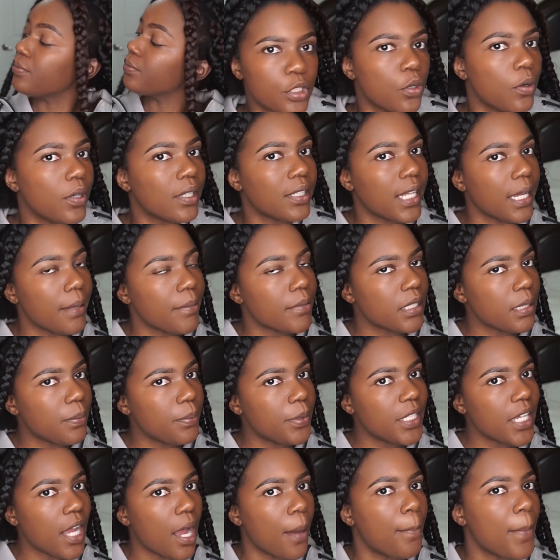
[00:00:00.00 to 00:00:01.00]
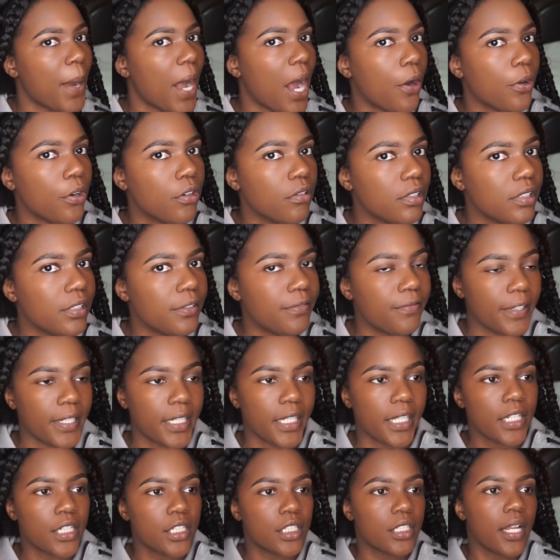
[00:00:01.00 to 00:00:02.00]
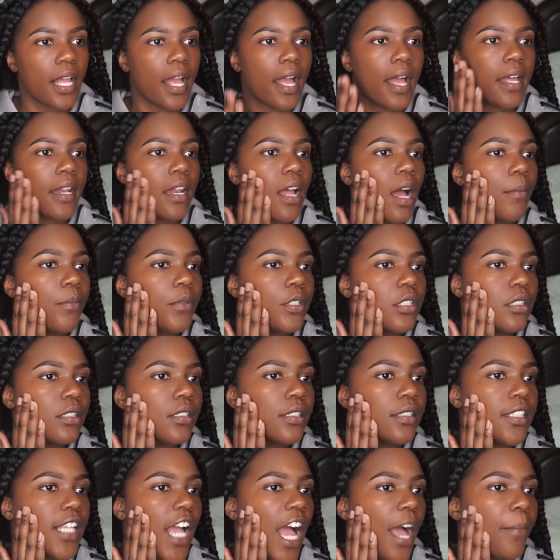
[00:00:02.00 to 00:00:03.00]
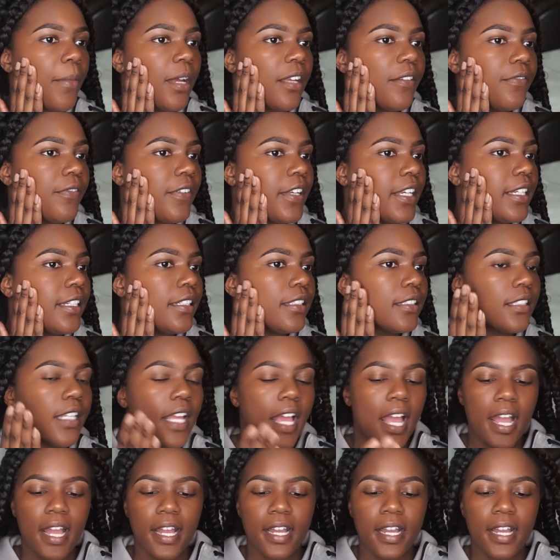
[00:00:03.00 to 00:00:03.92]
So it claims to be a powdery finish, and I'm just gonna tap my face.